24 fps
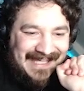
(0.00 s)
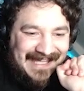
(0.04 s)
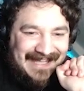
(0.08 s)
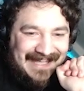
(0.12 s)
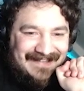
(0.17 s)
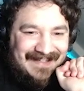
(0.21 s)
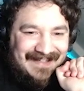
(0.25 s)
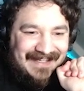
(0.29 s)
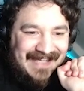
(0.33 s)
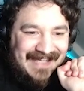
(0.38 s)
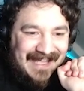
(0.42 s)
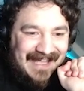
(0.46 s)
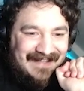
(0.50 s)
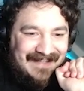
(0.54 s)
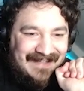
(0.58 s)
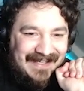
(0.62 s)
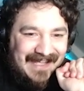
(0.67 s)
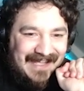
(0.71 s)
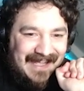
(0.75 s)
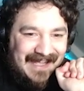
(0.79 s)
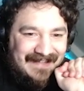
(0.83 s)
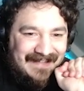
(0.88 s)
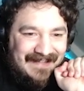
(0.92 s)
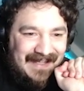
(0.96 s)
yes, yes,
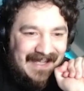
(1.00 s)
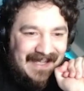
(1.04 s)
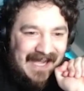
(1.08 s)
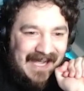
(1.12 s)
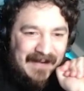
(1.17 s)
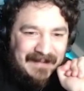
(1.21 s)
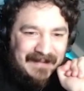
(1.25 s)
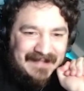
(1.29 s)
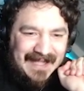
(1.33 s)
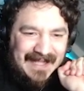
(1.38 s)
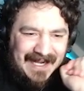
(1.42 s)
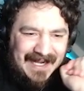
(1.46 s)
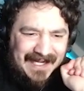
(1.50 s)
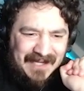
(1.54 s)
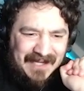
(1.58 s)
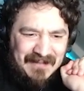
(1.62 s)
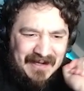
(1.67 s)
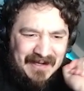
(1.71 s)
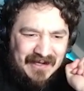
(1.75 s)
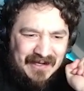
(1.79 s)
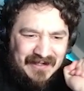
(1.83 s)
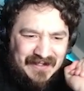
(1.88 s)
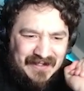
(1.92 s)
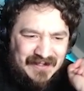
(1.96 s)
yes. I mean, technically,
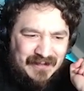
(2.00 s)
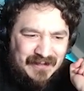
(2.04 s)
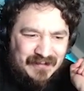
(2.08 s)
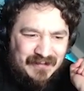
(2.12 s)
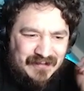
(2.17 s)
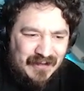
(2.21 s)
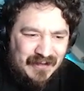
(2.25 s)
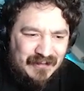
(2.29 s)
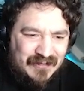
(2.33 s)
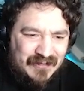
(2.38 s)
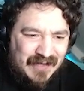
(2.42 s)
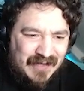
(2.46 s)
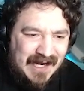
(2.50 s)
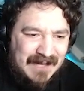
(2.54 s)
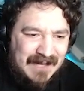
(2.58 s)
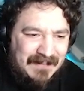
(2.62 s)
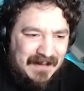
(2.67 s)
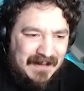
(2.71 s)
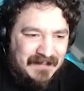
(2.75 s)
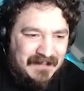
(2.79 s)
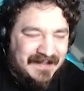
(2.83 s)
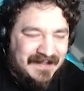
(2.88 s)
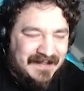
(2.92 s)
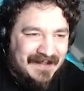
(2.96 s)
we could just use two
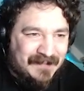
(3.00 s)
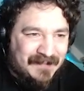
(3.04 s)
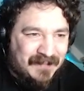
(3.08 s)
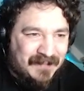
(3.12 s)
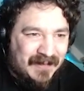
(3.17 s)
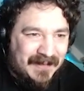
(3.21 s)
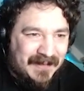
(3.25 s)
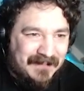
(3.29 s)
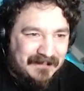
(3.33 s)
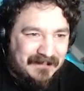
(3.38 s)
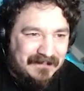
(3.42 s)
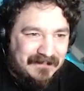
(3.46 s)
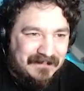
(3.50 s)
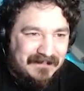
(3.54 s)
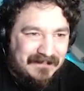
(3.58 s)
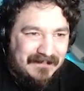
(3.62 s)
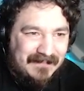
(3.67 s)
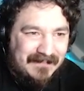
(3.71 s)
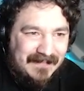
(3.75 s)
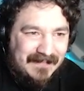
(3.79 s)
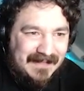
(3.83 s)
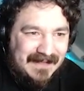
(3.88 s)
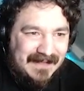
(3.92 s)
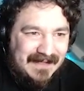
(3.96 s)
tri-beams at this point.
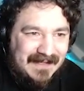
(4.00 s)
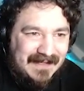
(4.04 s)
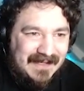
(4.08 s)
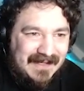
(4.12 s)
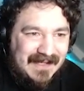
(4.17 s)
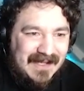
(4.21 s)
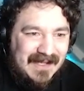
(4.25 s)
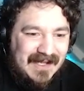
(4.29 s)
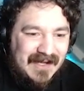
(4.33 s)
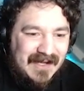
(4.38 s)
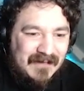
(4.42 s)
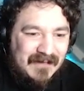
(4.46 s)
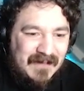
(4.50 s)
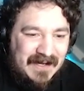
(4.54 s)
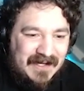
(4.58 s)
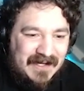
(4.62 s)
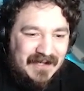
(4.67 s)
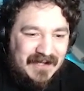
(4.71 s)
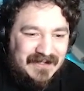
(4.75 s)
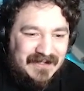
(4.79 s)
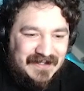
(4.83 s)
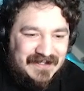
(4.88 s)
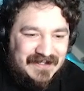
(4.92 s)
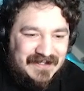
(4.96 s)
We
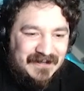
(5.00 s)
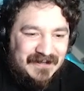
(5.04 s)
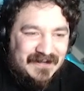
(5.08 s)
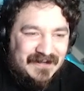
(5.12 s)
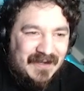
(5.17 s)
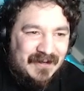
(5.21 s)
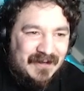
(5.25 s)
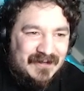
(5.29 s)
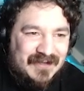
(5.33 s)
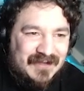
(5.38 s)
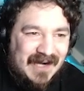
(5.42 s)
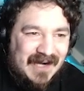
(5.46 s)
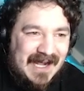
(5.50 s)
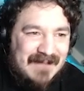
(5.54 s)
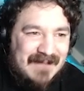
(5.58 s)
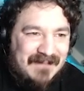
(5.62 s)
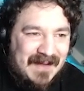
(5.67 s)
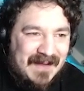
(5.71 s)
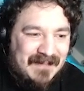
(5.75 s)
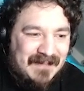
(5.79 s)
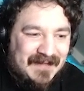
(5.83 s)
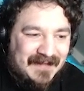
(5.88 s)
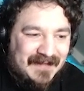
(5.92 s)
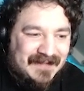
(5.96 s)
could just use two
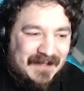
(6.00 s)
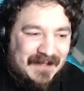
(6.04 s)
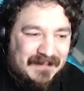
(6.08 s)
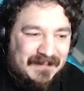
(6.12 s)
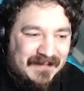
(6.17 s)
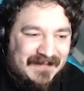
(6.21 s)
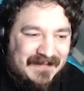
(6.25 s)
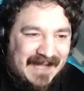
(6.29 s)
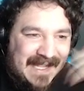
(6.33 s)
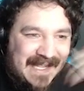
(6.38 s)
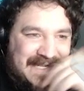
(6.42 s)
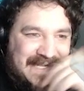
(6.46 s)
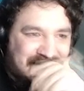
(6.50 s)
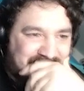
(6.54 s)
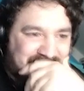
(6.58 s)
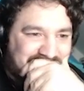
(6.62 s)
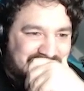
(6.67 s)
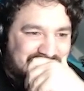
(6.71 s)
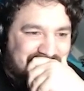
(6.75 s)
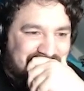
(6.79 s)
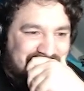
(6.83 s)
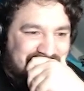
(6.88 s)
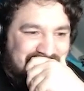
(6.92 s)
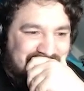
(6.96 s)
tri-beams on top of Lee.
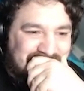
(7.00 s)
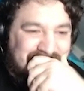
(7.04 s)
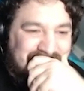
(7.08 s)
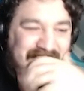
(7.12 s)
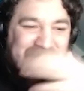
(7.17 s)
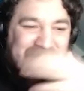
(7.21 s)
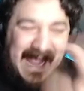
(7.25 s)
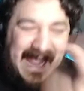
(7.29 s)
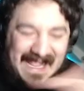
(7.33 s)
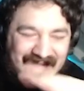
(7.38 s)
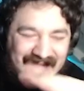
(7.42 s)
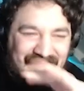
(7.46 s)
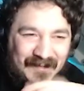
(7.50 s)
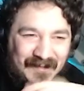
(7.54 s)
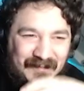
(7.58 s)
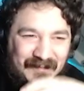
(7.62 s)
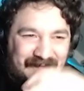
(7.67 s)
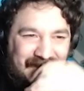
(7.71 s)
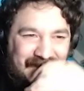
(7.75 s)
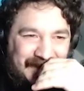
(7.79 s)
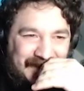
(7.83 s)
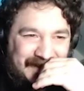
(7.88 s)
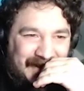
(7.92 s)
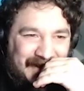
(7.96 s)
That is
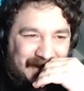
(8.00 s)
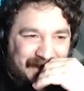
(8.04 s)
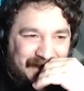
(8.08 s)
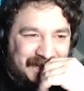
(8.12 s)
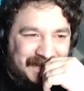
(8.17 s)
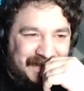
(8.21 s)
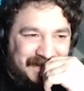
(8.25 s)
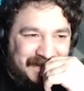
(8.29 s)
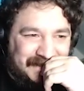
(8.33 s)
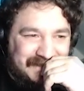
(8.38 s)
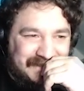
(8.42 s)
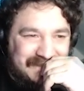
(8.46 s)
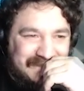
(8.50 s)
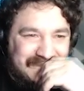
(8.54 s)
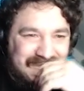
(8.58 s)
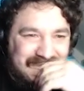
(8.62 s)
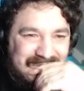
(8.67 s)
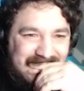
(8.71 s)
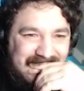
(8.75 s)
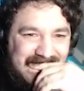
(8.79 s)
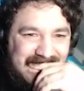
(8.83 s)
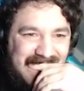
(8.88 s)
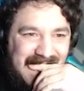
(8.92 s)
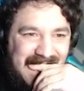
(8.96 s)
also an option.
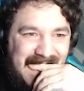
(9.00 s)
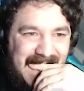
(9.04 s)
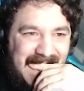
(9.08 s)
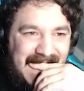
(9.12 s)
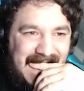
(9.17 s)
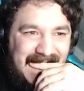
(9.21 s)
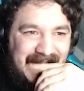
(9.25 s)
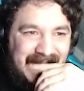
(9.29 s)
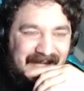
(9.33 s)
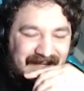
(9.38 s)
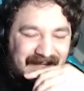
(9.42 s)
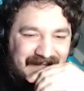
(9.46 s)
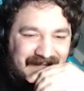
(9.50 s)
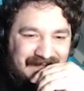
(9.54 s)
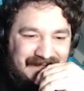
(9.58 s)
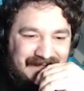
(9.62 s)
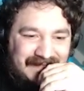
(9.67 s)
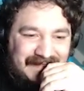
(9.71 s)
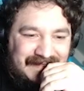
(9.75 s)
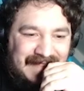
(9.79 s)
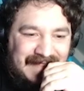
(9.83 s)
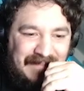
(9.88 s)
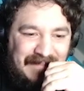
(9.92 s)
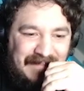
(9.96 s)

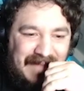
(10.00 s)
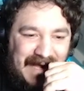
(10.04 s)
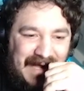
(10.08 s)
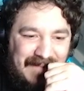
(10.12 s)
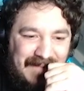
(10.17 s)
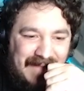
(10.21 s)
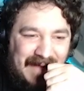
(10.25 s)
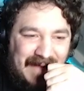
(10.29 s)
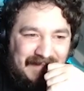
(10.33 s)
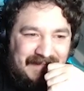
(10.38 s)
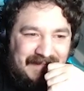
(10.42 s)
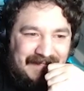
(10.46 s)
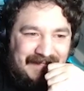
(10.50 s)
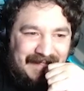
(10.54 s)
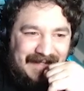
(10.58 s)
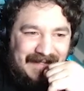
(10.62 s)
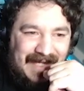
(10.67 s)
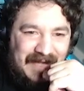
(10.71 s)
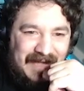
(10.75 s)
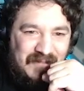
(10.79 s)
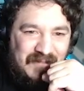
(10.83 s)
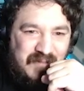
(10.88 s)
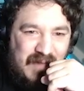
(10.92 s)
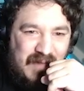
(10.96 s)
Because they might be able to
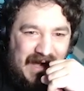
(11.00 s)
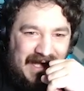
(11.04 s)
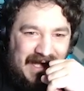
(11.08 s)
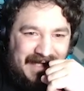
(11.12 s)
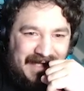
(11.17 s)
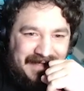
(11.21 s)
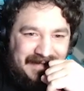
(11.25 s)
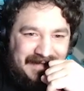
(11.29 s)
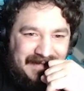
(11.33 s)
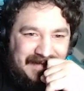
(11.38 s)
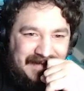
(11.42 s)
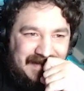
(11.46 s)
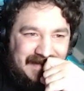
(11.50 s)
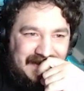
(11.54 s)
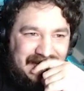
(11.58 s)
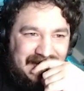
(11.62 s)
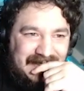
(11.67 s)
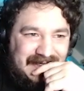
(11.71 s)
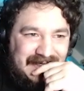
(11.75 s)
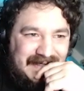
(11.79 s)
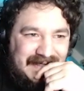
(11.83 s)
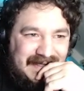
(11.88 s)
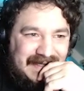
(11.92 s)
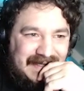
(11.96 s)
deny one,
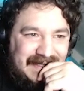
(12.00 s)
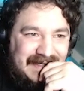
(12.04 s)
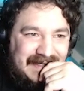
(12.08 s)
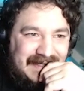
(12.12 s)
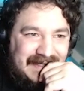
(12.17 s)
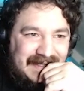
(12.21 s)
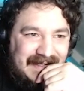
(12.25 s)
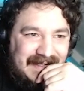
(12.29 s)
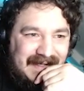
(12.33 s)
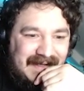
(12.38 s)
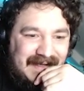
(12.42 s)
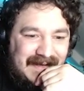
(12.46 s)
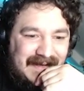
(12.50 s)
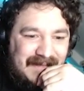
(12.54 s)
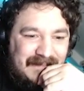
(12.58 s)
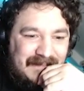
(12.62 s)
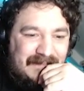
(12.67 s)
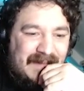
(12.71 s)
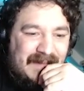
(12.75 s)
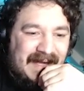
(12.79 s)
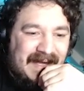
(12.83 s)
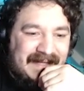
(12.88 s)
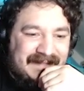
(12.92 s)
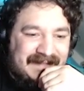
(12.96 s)

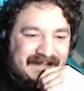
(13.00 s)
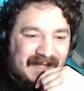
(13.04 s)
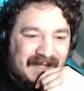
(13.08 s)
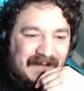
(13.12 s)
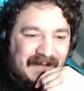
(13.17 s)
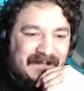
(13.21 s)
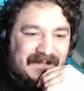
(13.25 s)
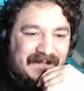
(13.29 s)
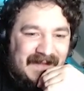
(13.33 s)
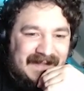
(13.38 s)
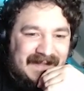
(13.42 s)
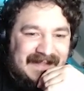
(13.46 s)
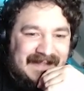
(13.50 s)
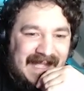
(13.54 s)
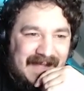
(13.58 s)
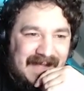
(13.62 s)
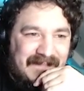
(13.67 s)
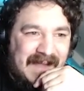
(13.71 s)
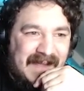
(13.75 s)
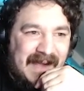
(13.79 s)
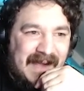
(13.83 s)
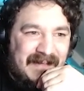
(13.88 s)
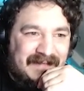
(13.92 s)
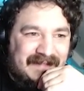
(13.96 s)
but I don't think
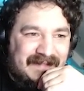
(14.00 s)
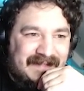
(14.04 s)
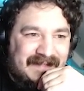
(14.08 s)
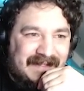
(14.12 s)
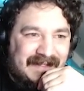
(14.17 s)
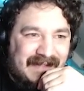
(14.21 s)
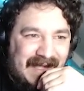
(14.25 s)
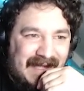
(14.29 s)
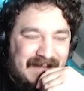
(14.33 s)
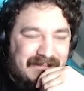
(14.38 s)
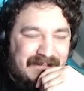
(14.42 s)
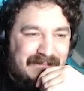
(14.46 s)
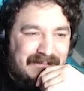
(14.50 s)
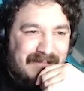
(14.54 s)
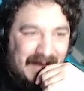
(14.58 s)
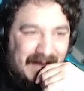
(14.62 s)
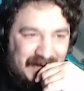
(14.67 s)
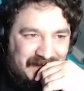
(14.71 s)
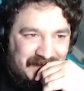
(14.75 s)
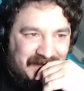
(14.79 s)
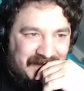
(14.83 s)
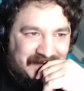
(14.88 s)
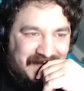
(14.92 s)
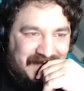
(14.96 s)
they'll be able to deny
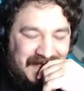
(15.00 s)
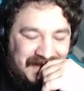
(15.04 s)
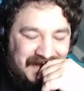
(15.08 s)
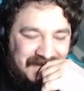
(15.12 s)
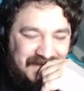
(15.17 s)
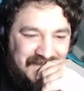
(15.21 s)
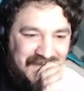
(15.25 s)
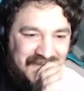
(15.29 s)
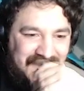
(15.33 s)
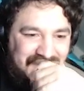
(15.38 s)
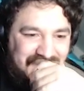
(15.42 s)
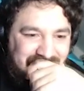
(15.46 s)
both of them.